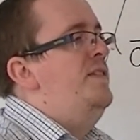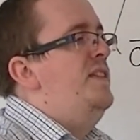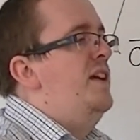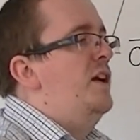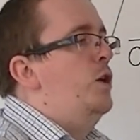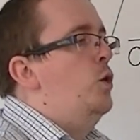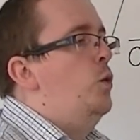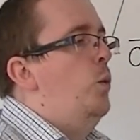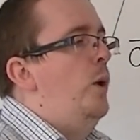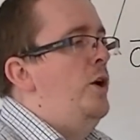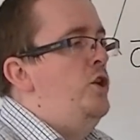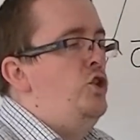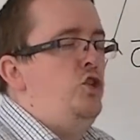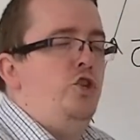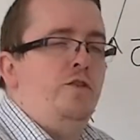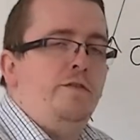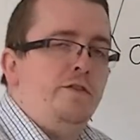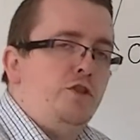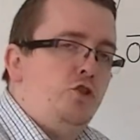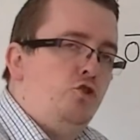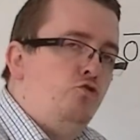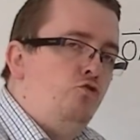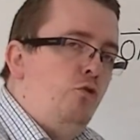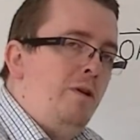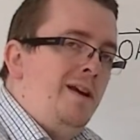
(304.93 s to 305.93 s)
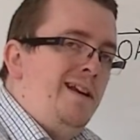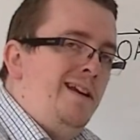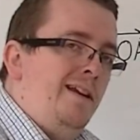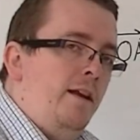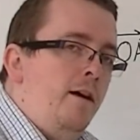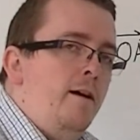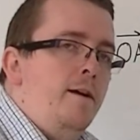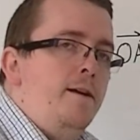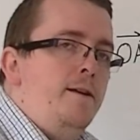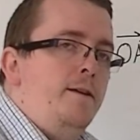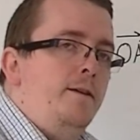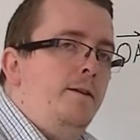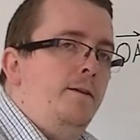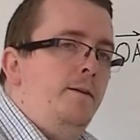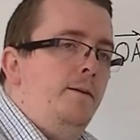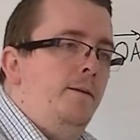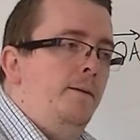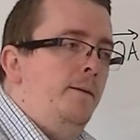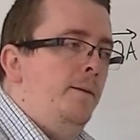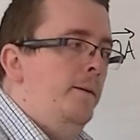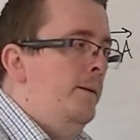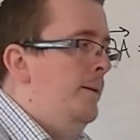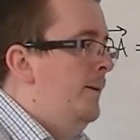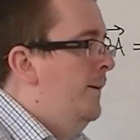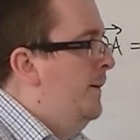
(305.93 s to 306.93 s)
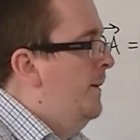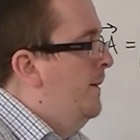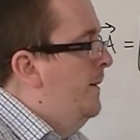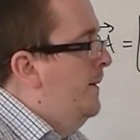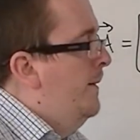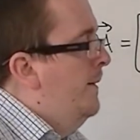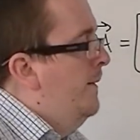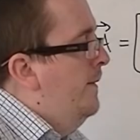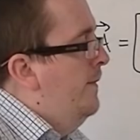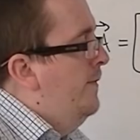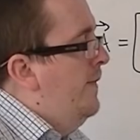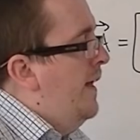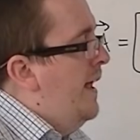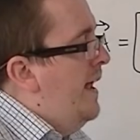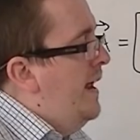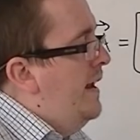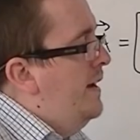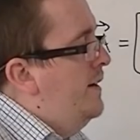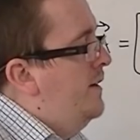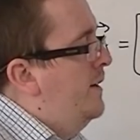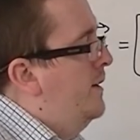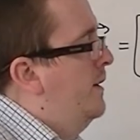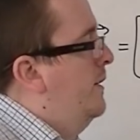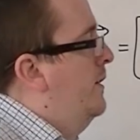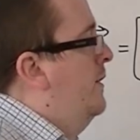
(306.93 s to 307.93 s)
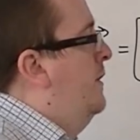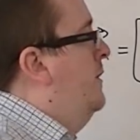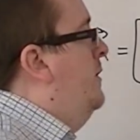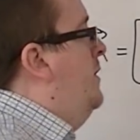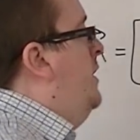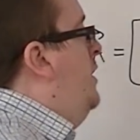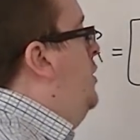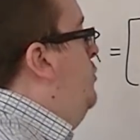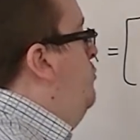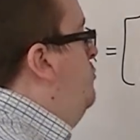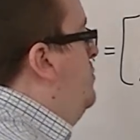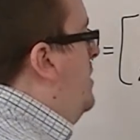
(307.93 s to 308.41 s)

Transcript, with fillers: the equation of a straight line, then you